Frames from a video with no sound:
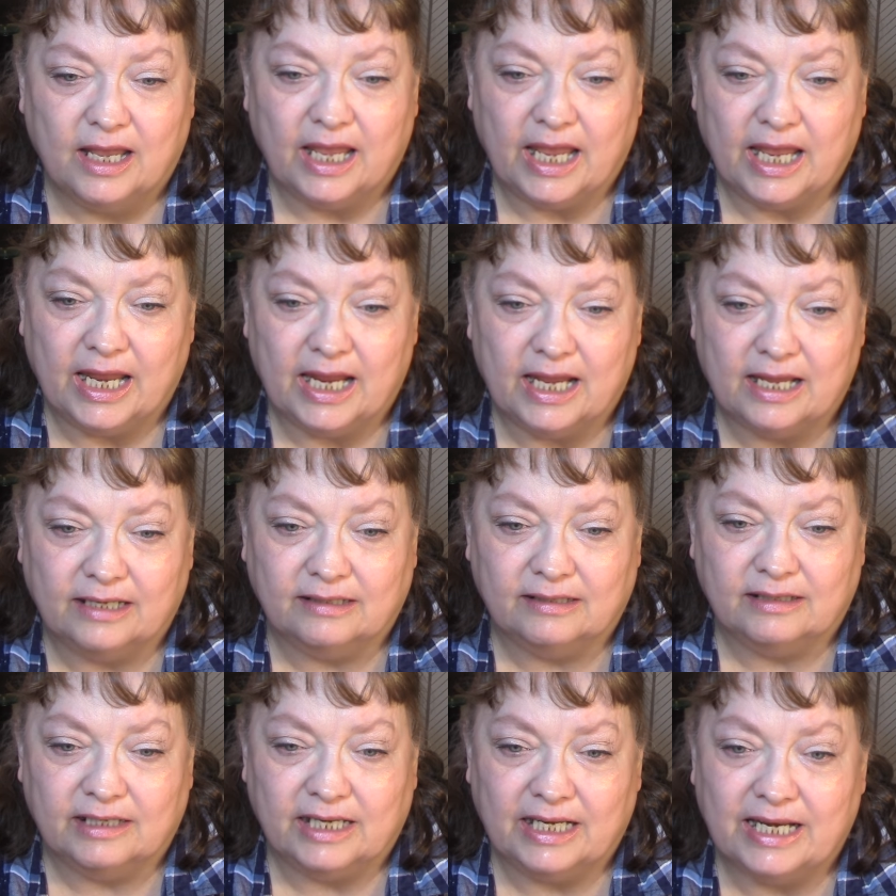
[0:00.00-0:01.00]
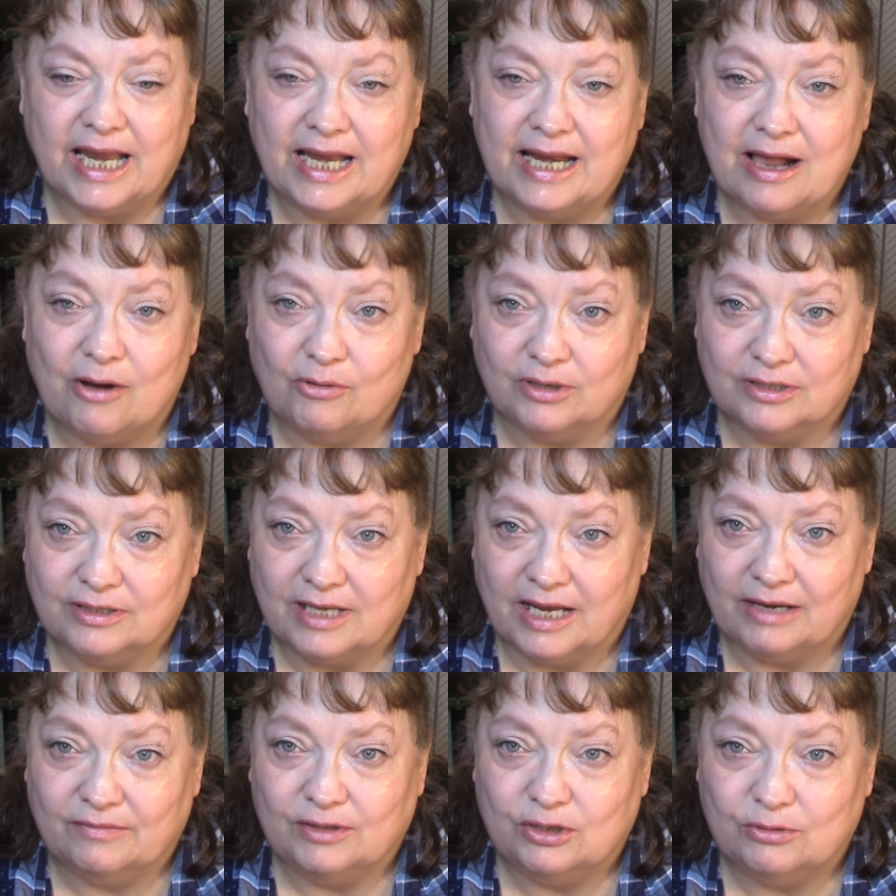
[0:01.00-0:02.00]
And in eight hours, I
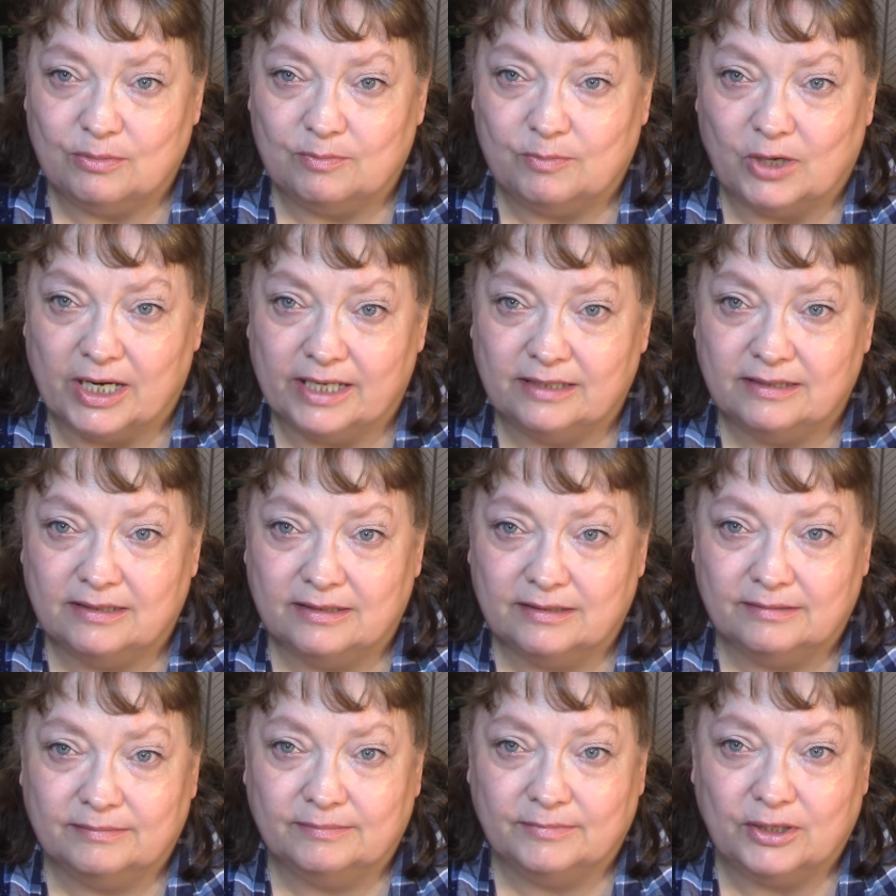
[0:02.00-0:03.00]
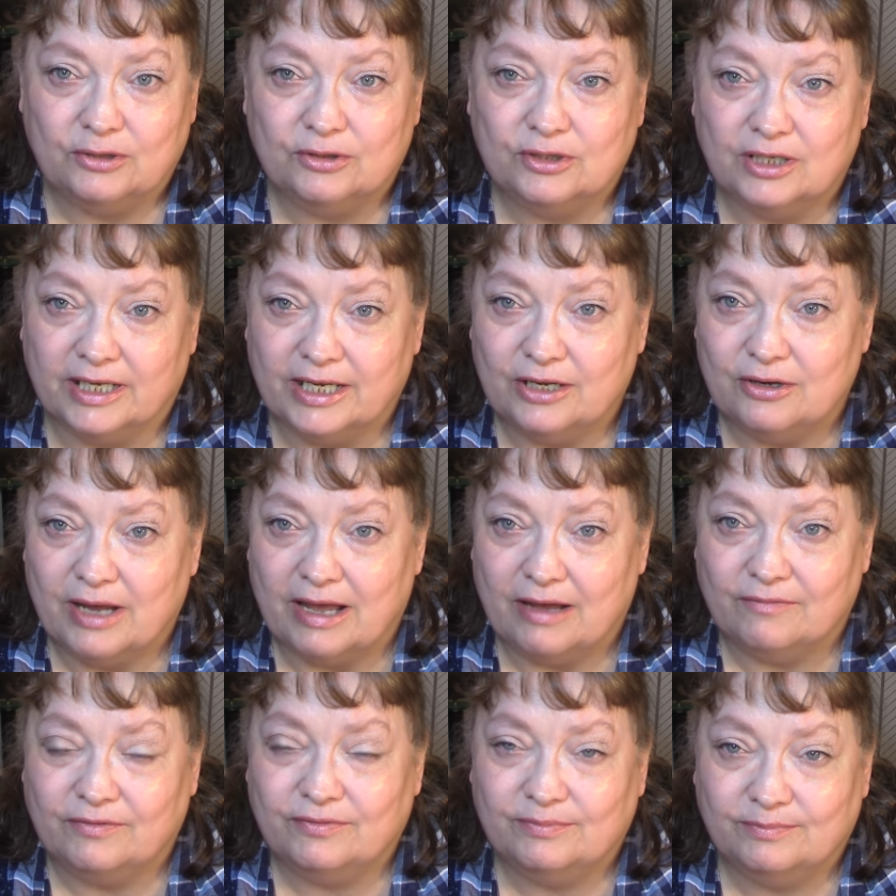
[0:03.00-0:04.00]
have two breaks. Usually you
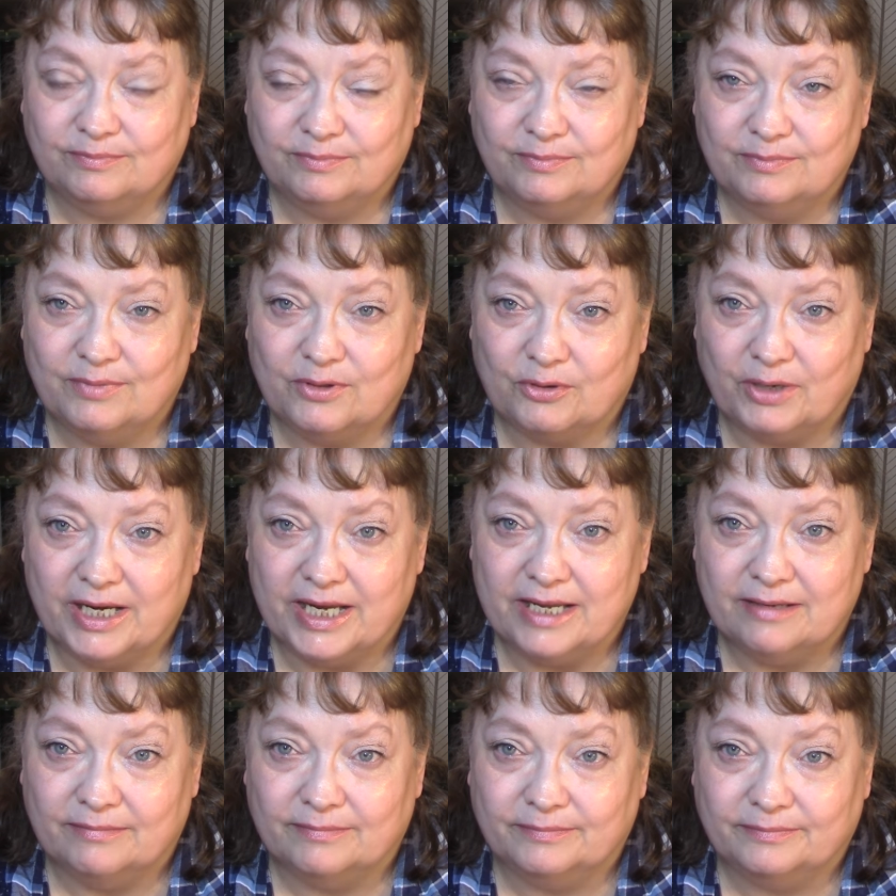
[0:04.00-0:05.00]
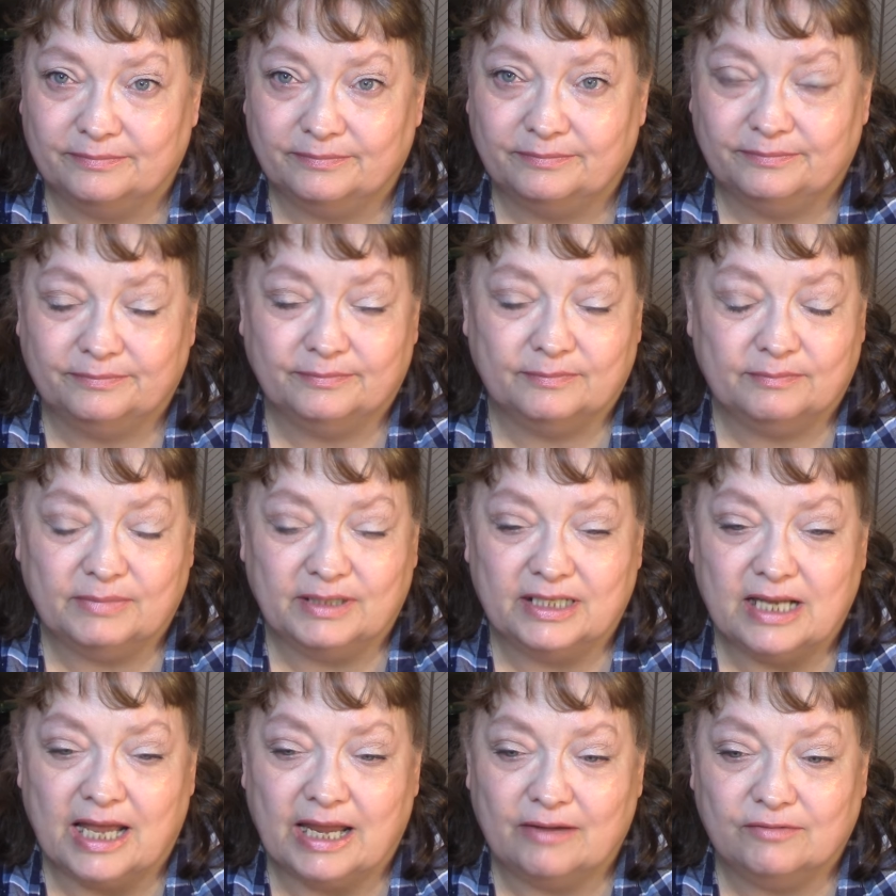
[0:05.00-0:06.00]
have three, but
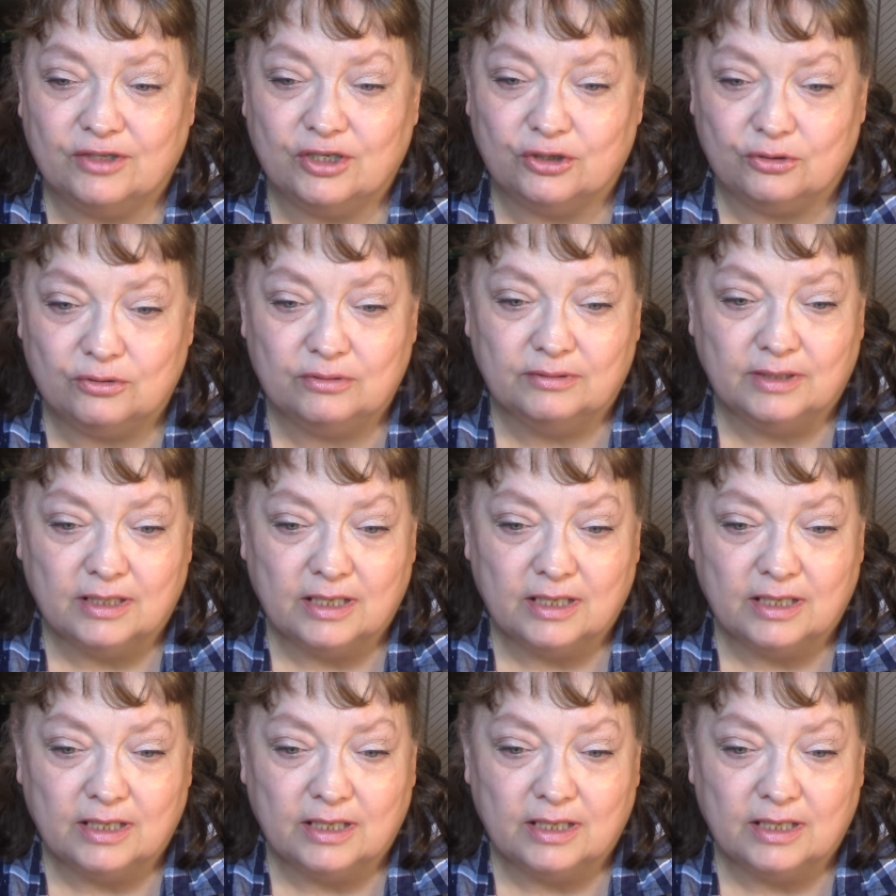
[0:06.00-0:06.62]
I have two.